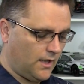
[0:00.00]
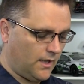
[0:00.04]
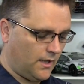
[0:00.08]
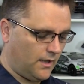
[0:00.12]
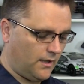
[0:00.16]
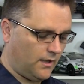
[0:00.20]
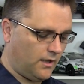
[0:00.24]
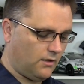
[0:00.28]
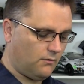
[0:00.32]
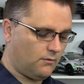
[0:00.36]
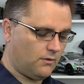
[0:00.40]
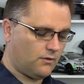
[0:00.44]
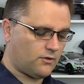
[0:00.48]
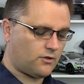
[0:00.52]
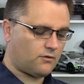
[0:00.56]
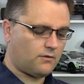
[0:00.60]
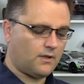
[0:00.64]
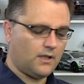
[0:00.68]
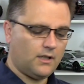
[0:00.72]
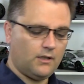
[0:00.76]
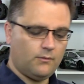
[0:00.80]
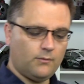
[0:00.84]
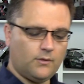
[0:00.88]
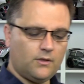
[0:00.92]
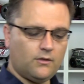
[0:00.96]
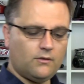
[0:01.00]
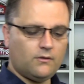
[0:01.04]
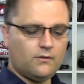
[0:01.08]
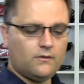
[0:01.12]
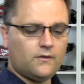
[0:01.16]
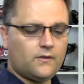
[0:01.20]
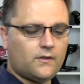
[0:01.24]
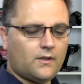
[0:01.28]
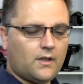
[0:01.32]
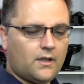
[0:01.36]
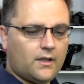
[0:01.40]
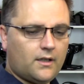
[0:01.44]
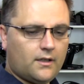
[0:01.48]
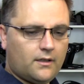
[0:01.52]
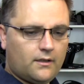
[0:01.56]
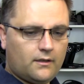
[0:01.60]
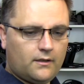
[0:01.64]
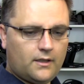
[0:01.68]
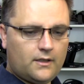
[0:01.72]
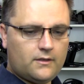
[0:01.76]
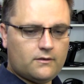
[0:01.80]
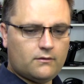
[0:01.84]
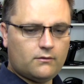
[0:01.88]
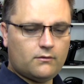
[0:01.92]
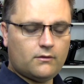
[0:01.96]
here in Australia, we use
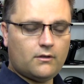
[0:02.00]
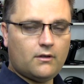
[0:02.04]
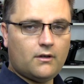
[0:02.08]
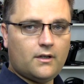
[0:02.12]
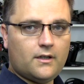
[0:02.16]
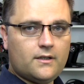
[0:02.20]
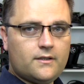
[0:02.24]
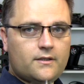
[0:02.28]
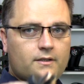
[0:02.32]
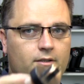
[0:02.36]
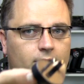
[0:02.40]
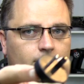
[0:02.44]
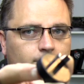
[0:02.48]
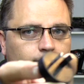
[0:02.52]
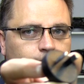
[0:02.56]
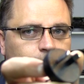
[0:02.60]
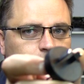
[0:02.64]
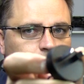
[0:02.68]
these little guys.